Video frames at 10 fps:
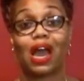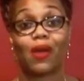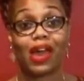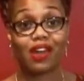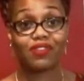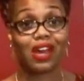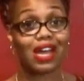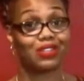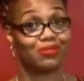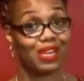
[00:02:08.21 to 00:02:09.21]
However,
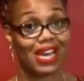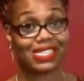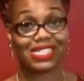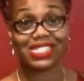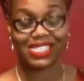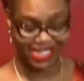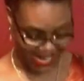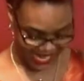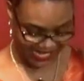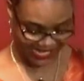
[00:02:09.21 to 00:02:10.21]
I do not
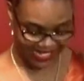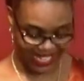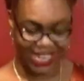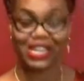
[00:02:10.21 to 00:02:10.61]
suggest